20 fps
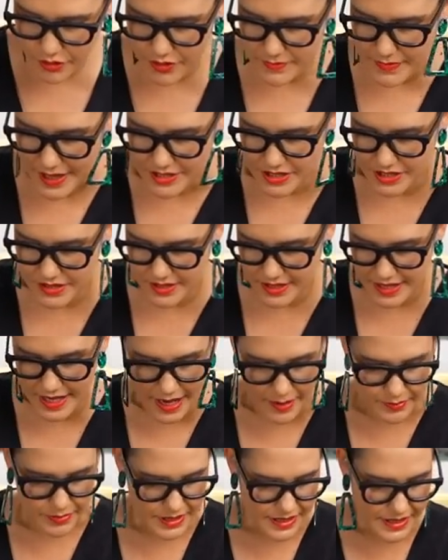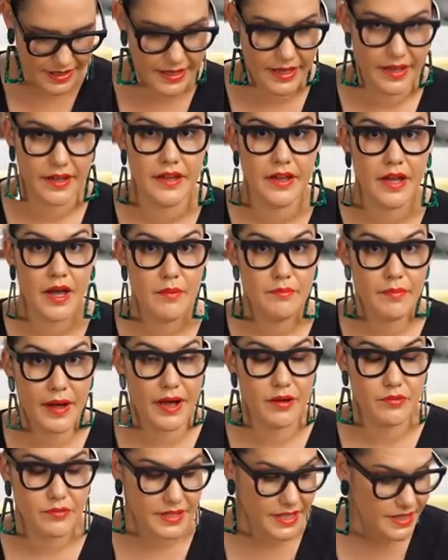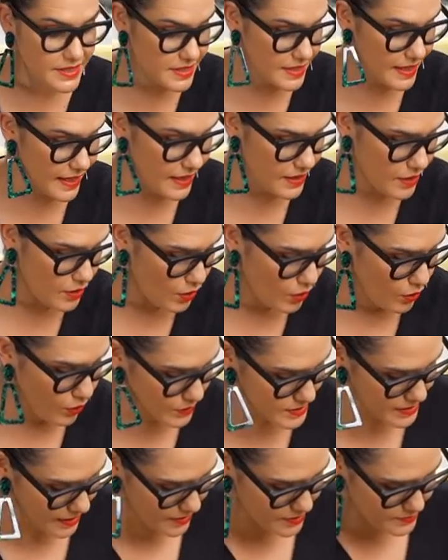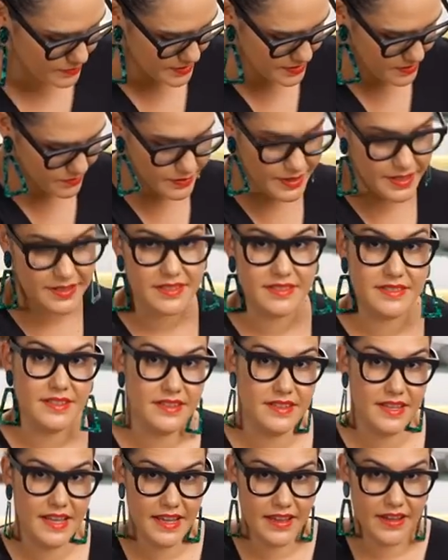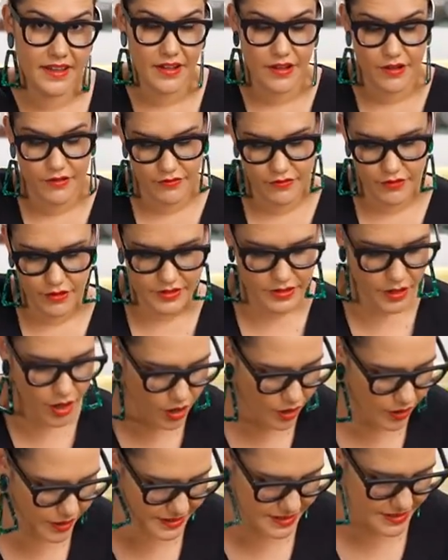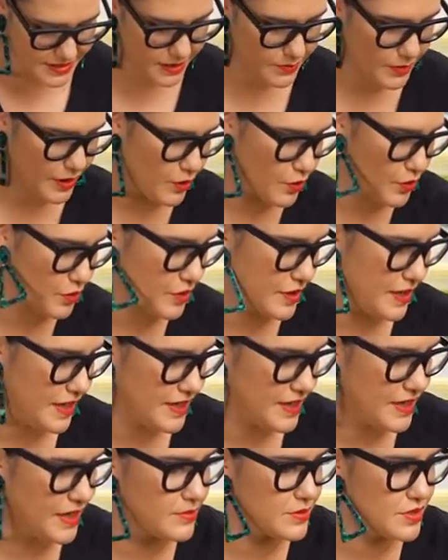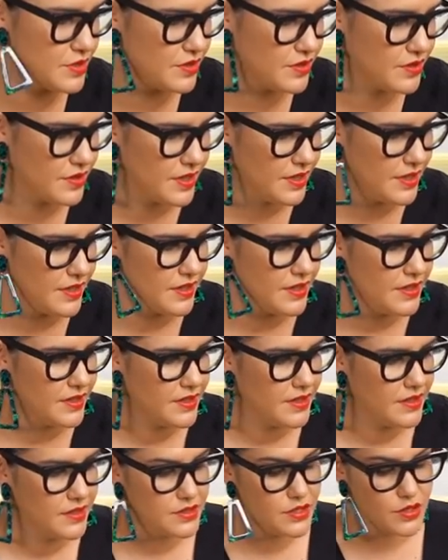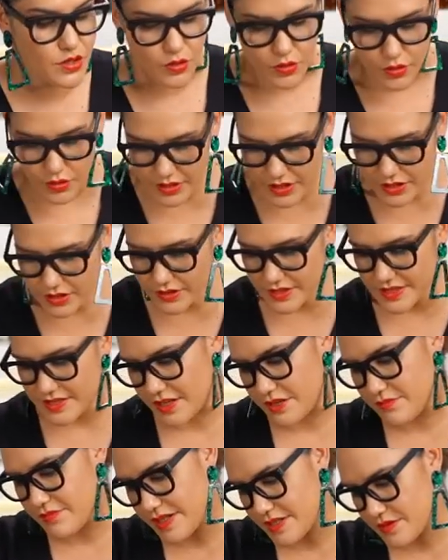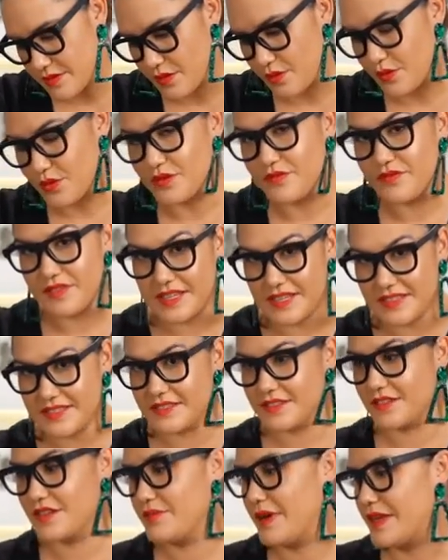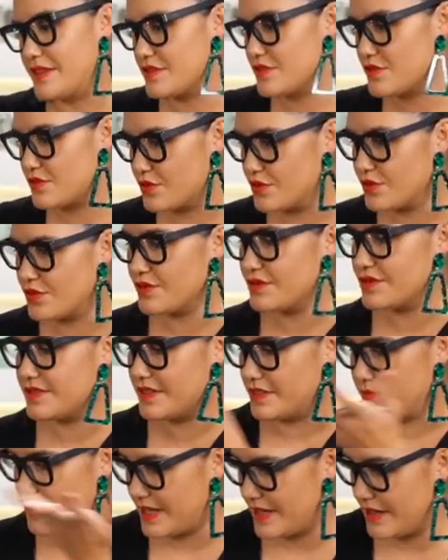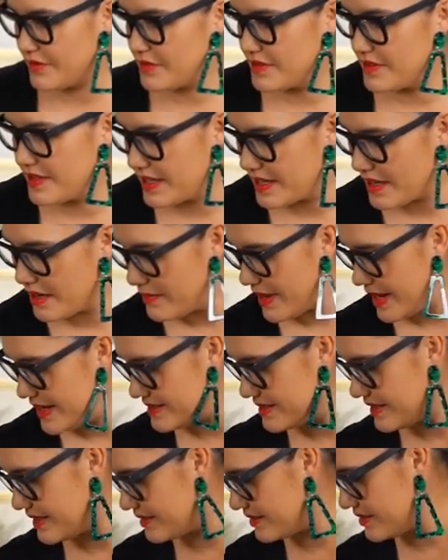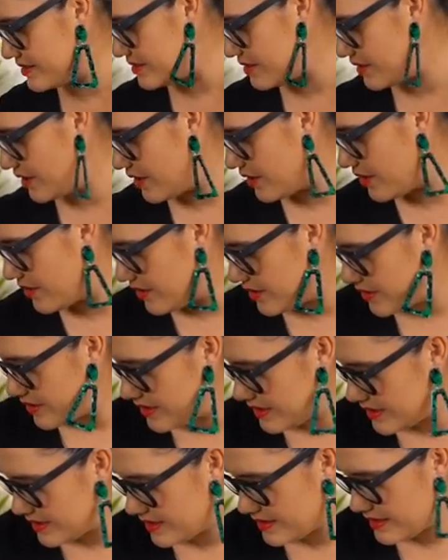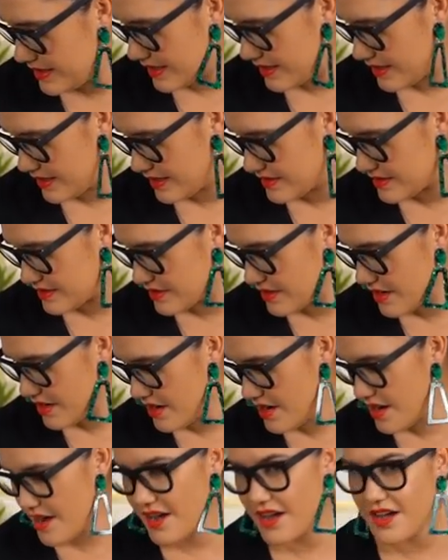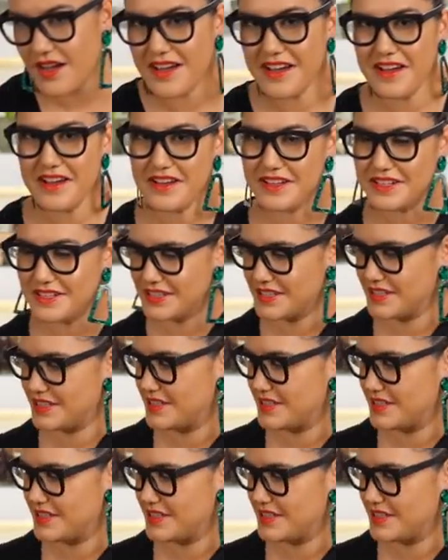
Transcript: all the magic's going to happen here, but we need to get all these other bits and pieces in there first. Oh, I need to get my oil heating up too. So the oil is gonna mix with all of this, gonna make the sauce, gonna make everything amazing. So get that nice and hot.